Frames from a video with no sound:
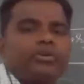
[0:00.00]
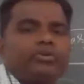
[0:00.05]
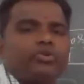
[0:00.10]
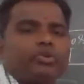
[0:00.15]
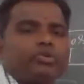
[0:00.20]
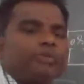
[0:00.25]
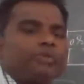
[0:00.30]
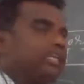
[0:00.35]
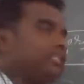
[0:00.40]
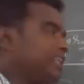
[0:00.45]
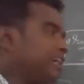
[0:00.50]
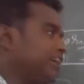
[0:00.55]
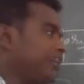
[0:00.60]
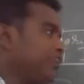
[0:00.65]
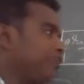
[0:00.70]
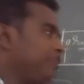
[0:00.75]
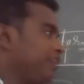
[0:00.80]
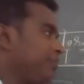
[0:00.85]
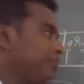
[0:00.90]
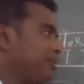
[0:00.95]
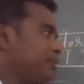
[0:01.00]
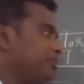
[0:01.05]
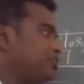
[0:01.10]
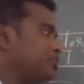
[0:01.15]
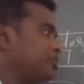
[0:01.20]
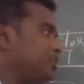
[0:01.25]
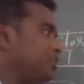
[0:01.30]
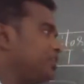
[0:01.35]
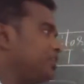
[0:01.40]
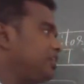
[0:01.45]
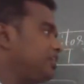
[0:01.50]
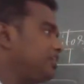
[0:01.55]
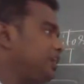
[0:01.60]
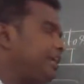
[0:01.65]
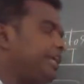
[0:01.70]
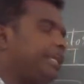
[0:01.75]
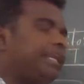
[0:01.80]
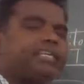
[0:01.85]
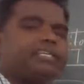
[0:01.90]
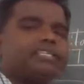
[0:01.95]
Thank you very much. It is
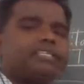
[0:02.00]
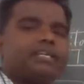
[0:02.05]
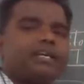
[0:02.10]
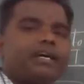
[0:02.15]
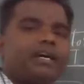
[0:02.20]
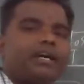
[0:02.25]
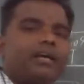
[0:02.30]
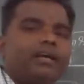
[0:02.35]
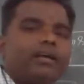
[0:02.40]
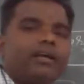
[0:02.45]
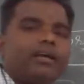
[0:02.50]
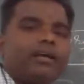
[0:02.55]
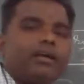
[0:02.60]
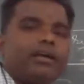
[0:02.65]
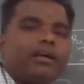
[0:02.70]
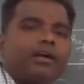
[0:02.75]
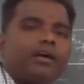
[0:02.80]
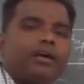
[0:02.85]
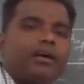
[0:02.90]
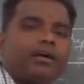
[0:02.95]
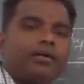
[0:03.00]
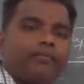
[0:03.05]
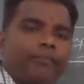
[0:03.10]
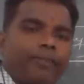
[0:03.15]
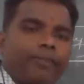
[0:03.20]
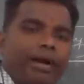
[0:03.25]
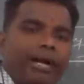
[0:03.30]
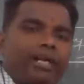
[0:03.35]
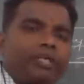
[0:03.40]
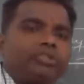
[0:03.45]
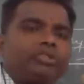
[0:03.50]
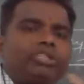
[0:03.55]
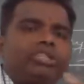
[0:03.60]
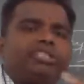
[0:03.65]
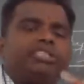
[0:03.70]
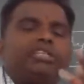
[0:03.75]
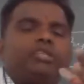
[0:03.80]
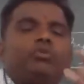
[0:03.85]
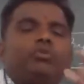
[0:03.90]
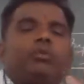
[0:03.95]
pronunciation you
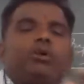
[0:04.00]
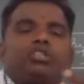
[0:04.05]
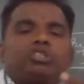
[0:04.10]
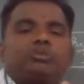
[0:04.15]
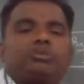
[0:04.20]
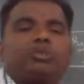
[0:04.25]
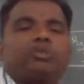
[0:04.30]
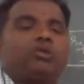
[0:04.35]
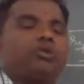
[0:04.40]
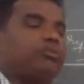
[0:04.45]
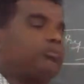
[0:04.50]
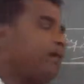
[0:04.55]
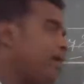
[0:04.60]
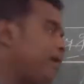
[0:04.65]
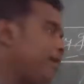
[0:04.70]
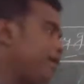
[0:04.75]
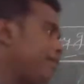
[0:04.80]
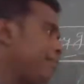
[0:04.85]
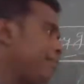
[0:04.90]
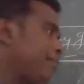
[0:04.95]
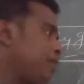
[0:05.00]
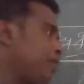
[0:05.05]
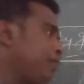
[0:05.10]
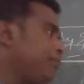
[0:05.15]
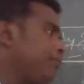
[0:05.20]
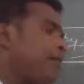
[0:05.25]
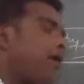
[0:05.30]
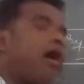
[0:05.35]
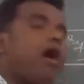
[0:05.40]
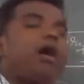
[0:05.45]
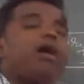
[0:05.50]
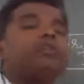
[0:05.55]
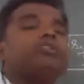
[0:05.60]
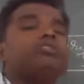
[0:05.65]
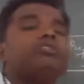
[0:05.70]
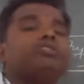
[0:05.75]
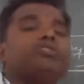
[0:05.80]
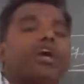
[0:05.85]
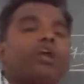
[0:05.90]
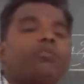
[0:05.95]
must be known, ma. Pars
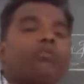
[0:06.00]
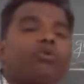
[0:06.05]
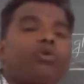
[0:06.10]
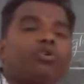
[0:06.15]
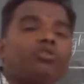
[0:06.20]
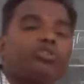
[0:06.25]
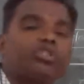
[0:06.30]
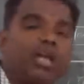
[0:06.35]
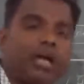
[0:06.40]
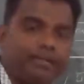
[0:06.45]
nervosa,